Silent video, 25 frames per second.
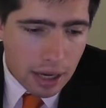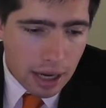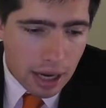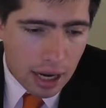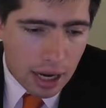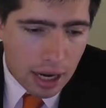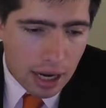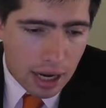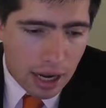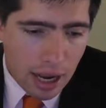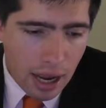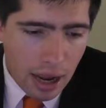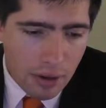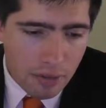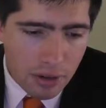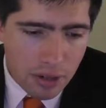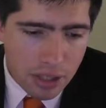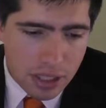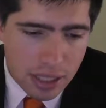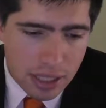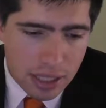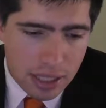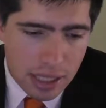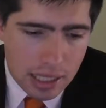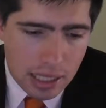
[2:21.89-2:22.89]

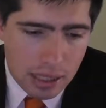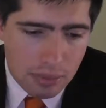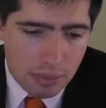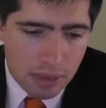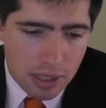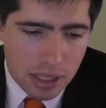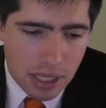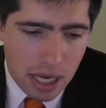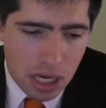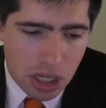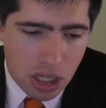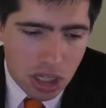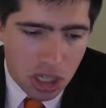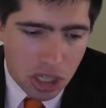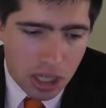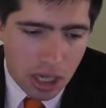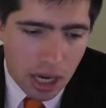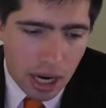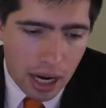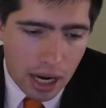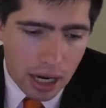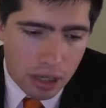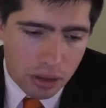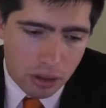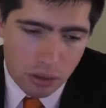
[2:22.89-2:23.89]
Average contested possession
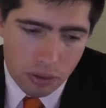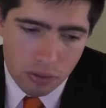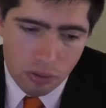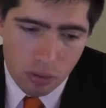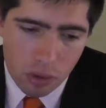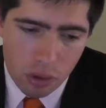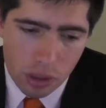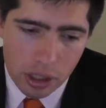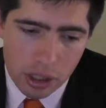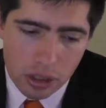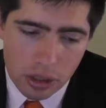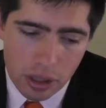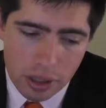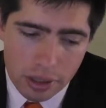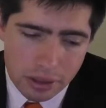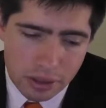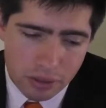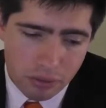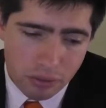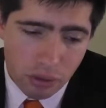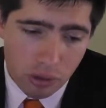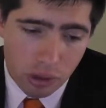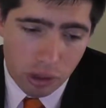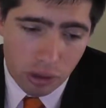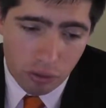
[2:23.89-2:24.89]
140 to
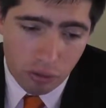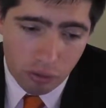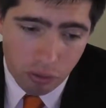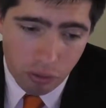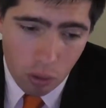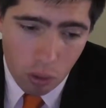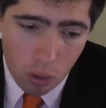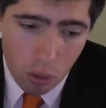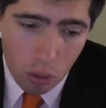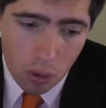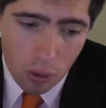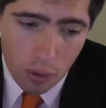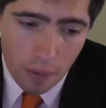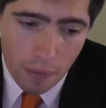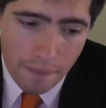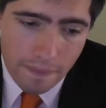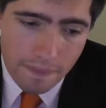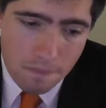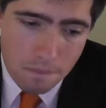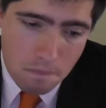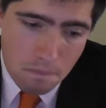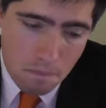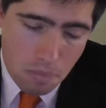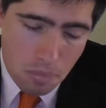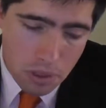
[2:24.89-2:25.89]
144.
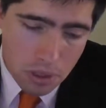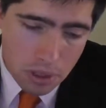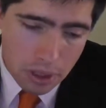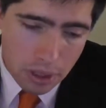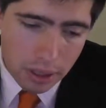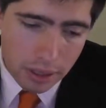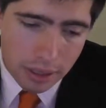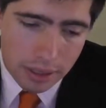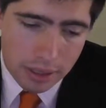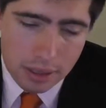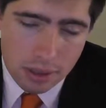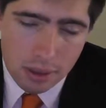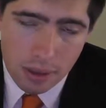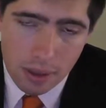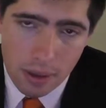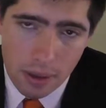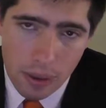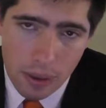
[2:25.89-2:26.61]
So it's